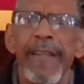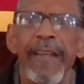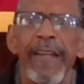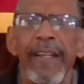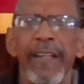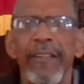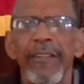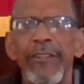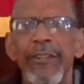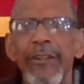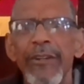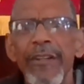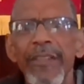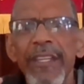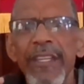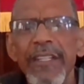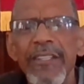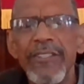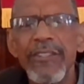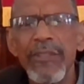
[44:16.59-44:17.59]
During the
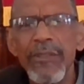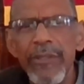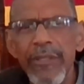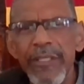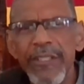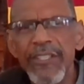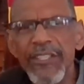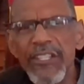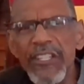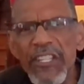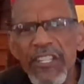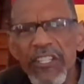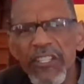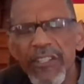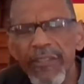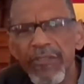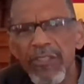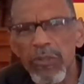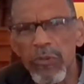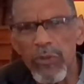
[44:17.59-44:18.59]
ensuing siege of
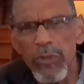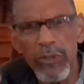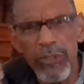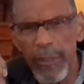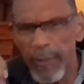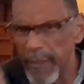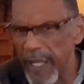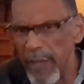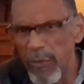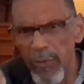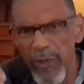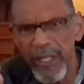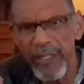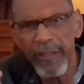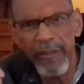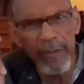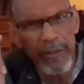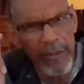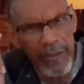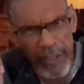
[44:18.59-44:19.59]
Jerusalem, they went
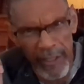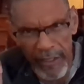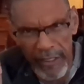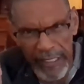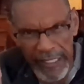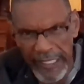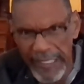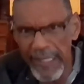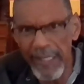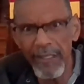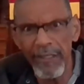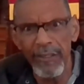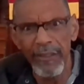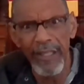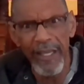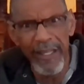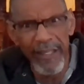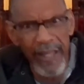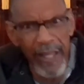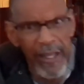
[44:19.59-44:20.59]
to kill and
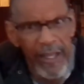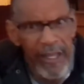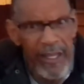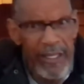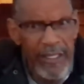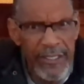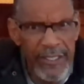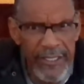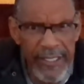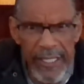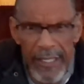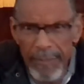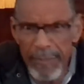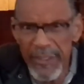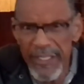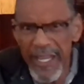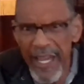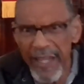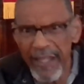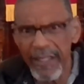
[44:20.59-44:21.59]

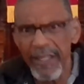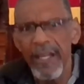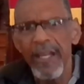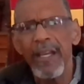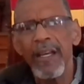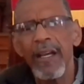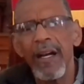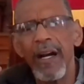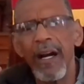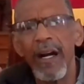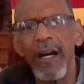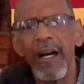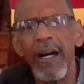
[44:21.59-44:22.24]
subject uh, uh,